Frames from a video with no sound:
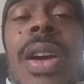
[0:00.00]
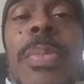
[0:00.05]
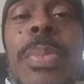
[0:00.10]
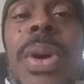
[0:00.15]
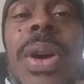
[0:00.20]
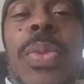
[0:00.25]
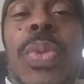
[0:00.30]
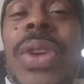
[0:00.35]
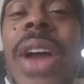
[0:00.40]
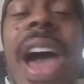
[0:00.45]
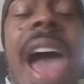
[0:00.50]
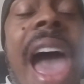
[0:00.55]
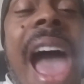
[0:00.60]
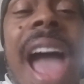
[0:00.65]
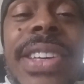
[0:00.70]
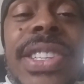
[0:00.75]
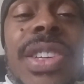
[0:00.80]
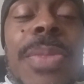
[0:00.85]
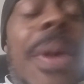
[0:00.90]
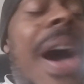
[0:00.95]
But when I
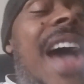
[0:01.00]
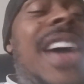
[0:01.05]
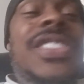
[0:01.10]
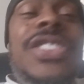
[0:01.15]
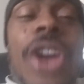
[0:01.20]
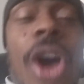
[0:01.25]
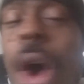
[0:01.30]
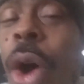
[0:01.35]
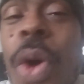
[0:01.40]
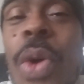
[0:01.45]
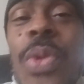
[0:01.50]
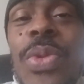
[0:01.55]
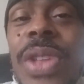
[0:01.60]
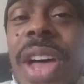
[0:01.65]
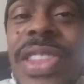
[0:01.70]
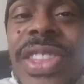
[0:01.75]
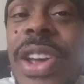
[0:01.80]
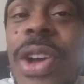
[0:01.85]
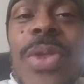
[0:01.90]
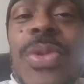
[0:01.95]
ask them, I know
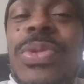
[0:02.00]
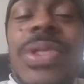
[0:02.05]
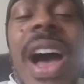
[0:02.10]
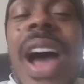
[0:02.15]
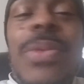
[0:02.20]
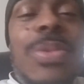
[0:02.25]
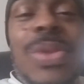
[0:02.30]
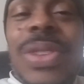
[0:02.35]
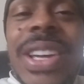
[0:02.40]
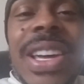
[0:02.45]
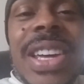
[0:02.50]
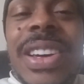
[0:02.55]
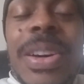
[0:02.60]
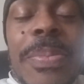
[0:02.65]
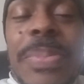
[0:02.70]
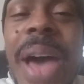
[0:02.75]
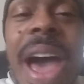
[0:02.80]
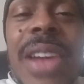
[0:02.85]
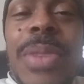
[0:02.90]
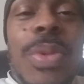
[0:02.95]
that they're not really
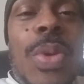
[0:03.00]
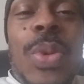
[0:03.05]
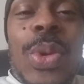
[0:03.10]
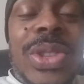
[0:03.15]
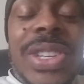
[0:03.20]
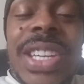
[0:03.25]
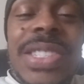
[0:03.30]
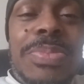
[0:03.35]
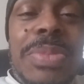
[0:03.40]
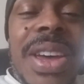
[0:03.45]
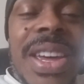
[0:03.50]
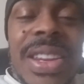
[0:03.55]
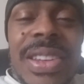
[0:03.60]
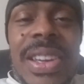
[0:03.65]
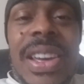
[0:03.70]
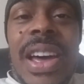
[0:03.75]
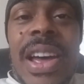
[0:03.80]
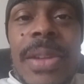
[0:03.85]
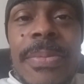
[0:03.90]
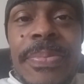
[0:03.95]
compatible with these
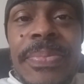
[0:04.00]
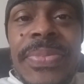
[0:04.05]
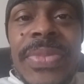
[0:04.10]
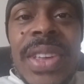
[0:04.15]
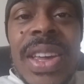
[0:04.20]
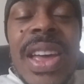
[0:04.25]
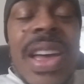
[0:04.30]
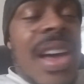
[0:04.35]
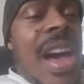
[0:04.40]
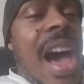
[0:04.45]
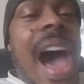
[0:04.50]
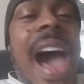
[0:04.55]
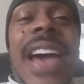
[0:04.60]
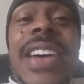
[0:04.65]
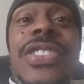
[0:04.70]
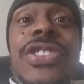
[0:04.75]
men, okay? I